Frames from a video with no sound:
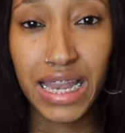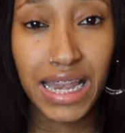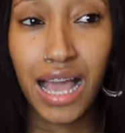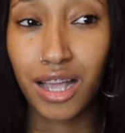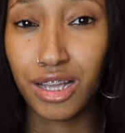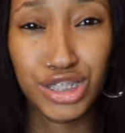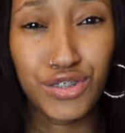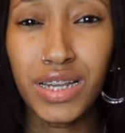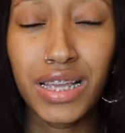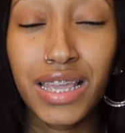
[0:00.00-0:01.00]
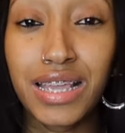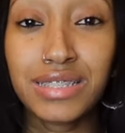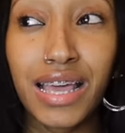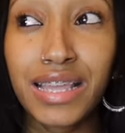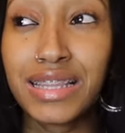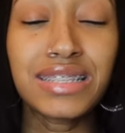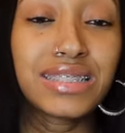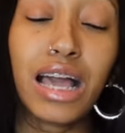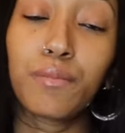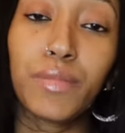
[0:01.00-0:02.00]
and not Katrina kids. Like, that's
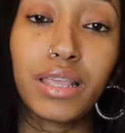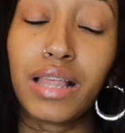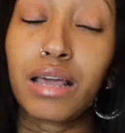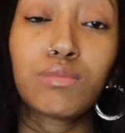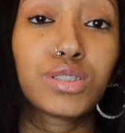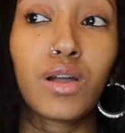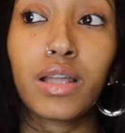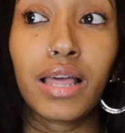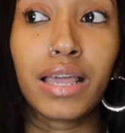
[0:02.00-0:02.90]
not me. Like, I'm sorry.